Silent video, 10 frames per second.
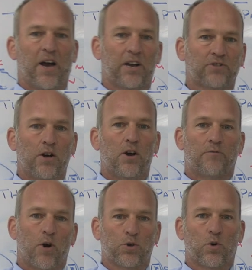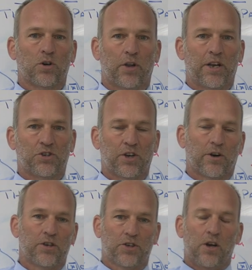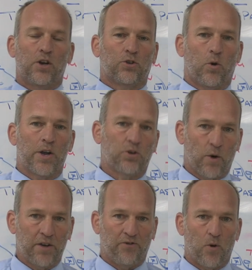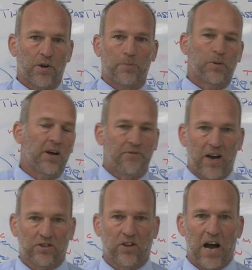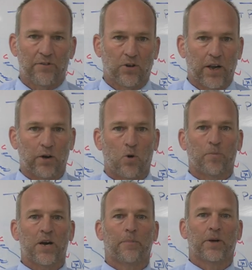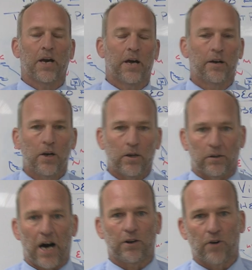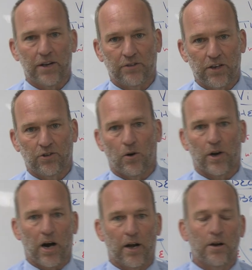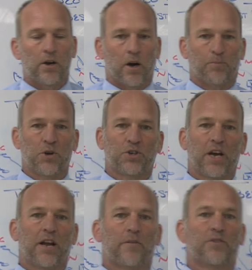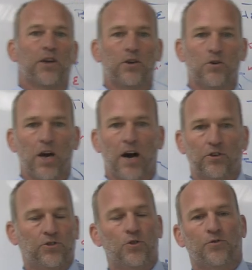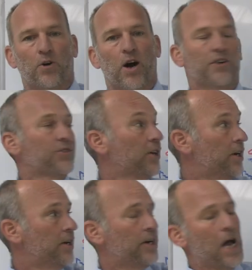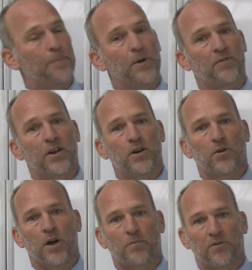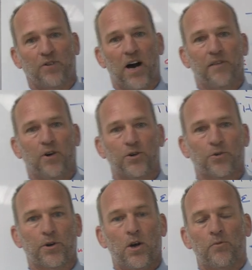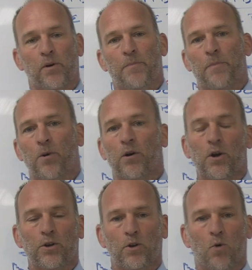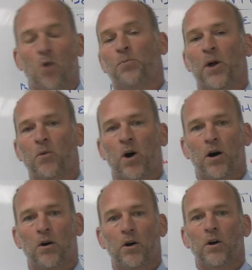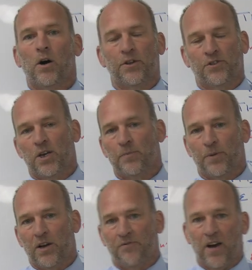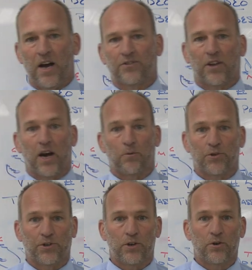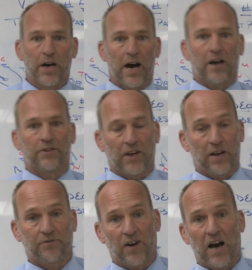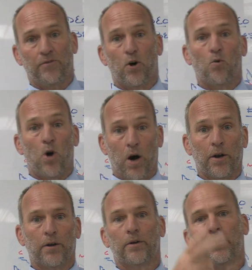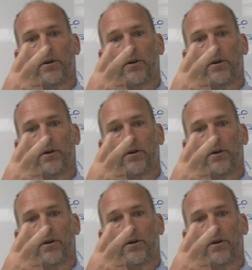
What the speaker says: Fast virtual clinic series 2024, the Play Fast live clinic will be up again. A lot of great things going on. Appreciate everything you guys do for us. Happy video number 500. Remember, you won't play well until you play fast, and I will see you guys at 5:01